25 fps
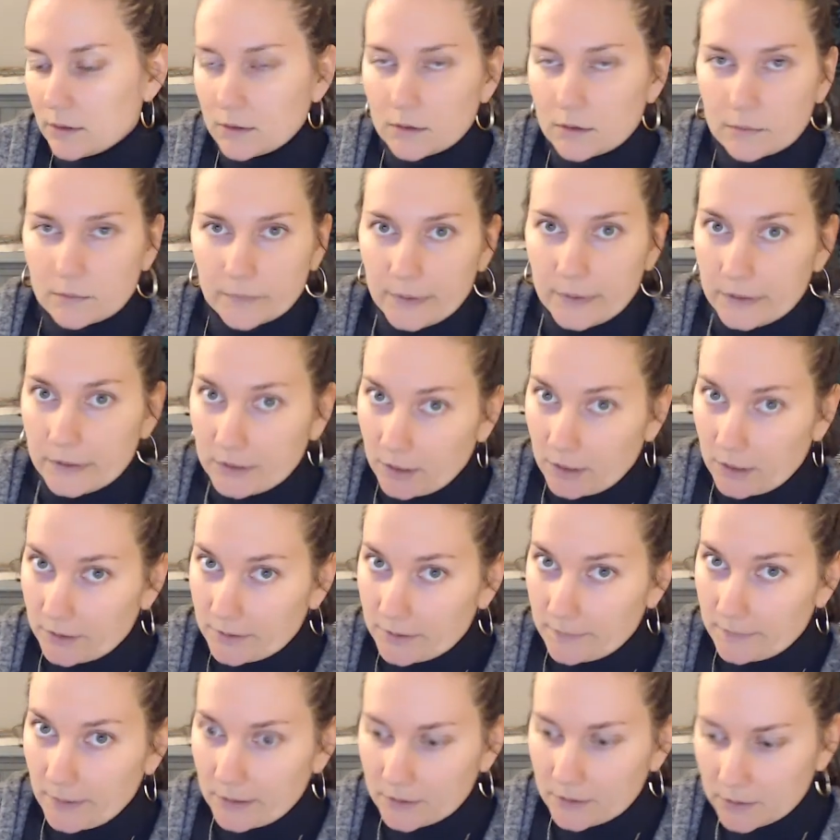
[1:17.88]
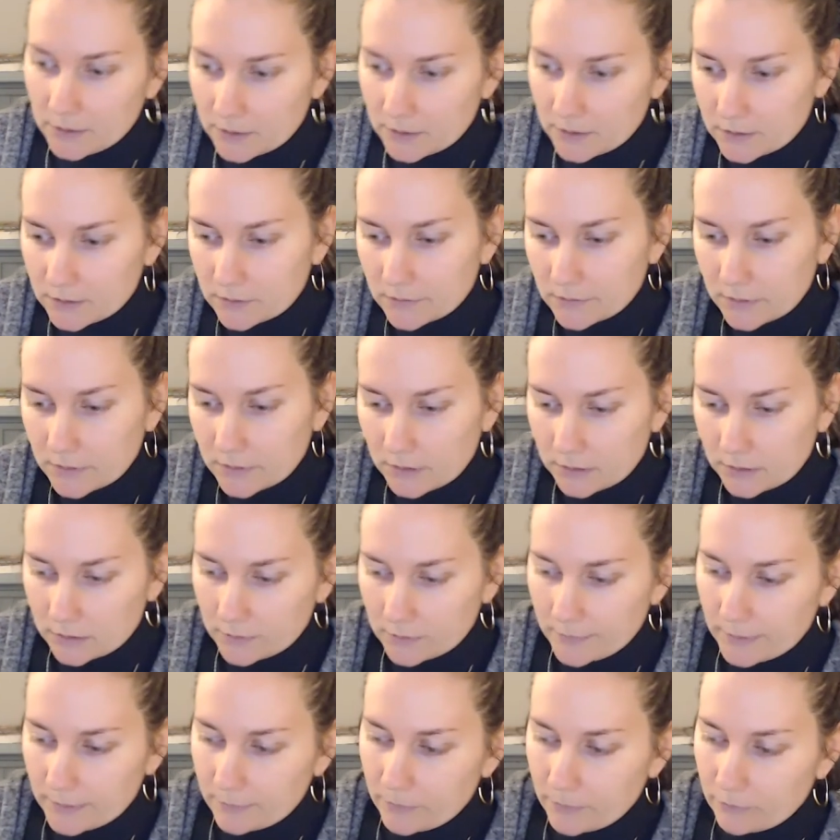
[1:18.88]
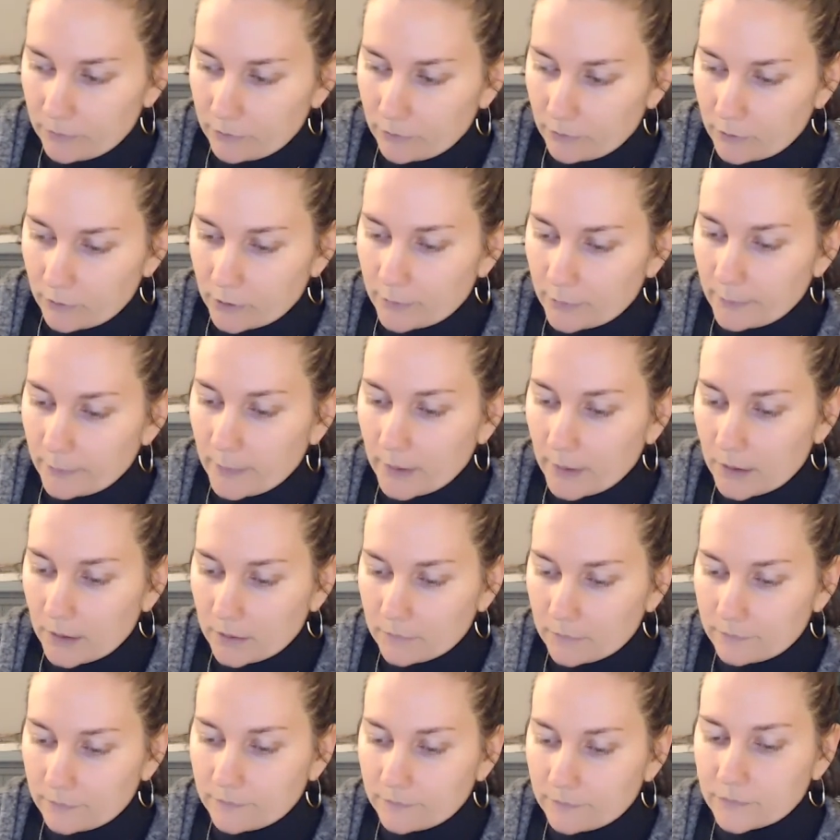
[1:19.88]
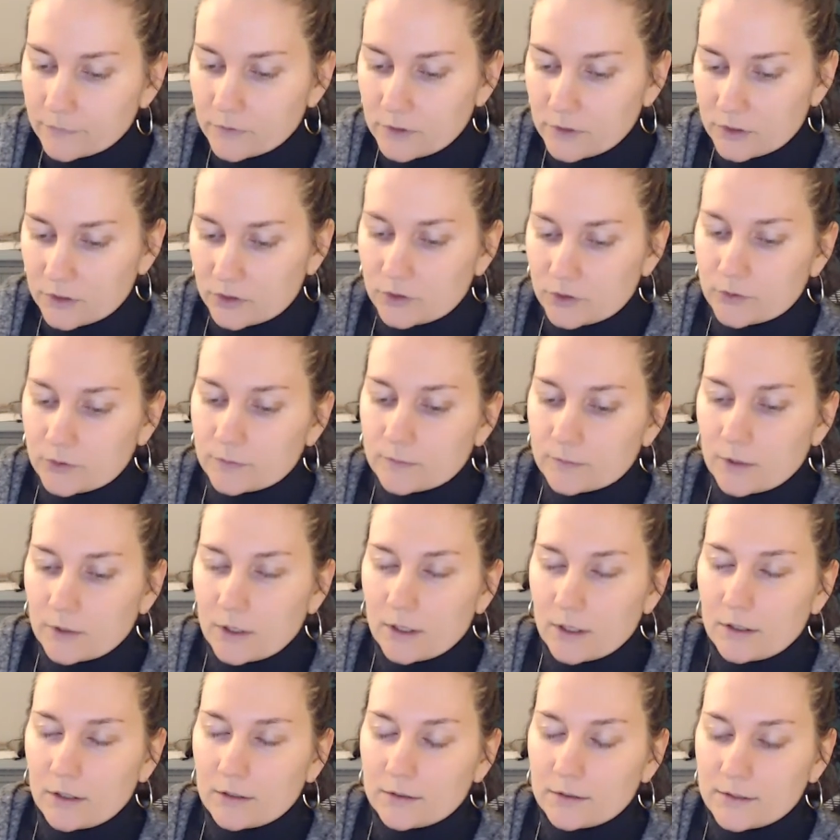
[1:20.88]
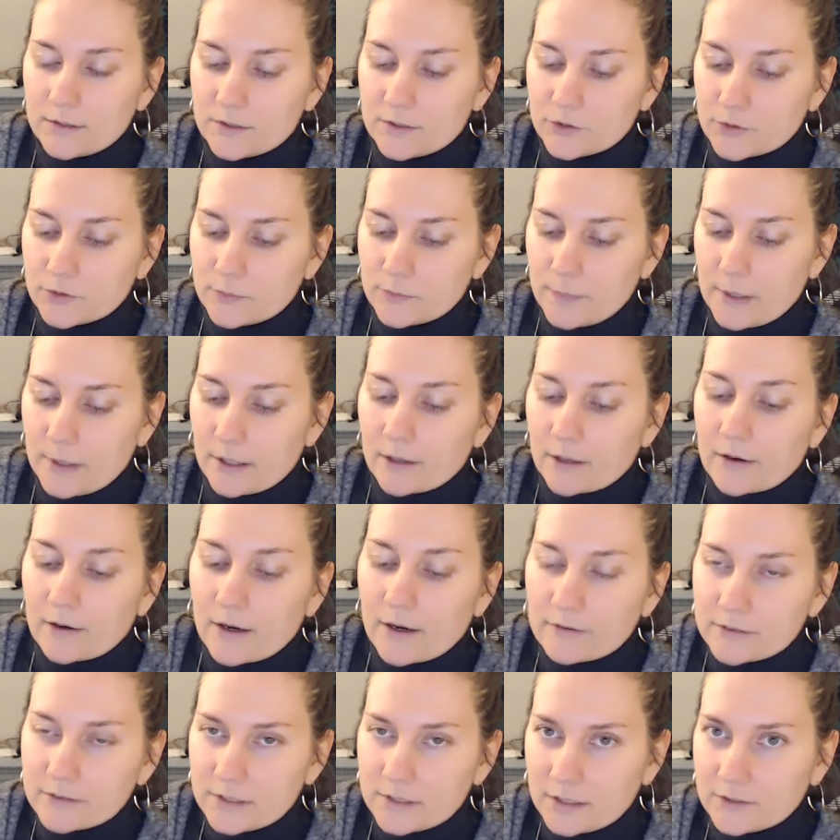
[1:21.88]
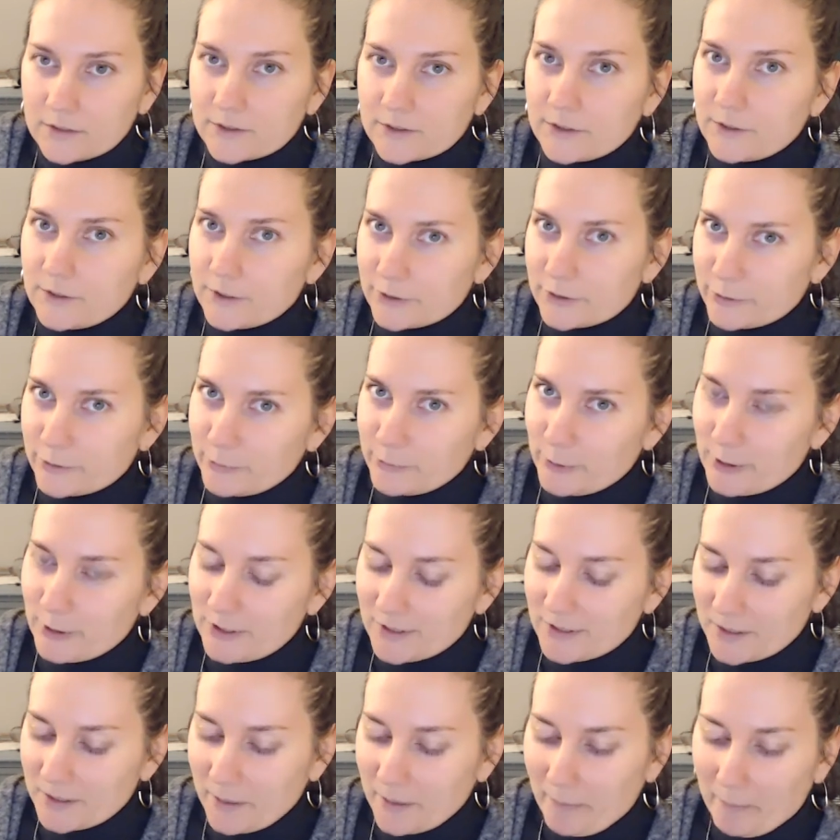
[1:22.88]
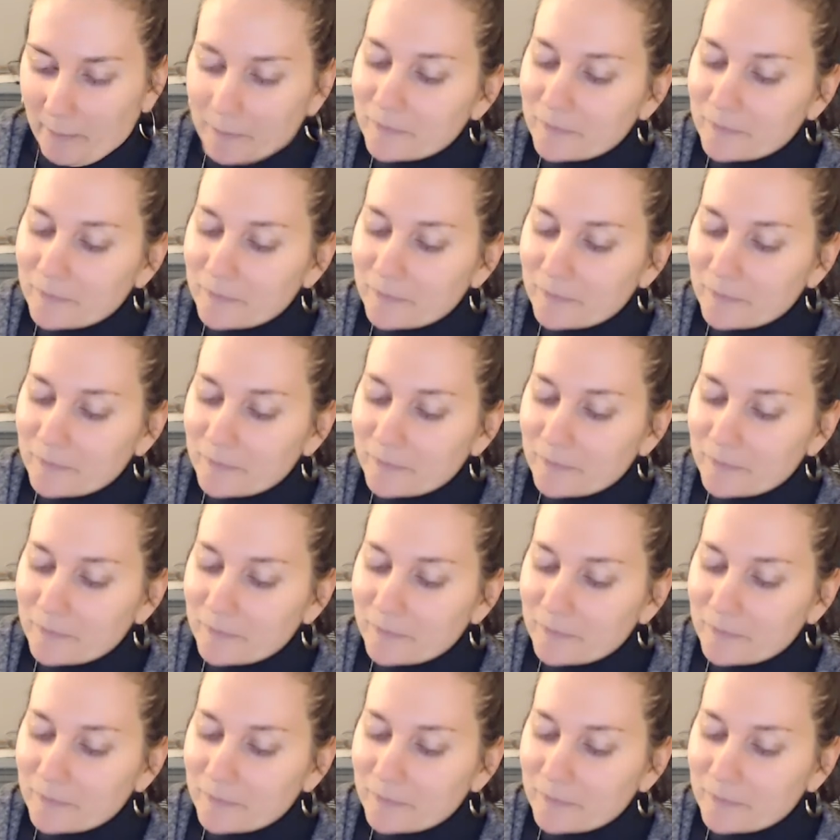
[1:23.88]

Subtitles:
We talked about this a little bit before, but this paragraph tells you there's more to come.